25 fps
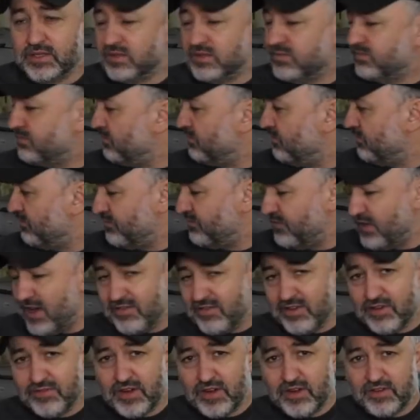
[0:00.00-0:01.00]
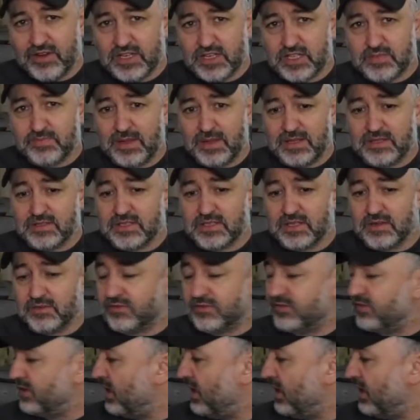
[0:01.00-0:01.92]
It's very, very expensive.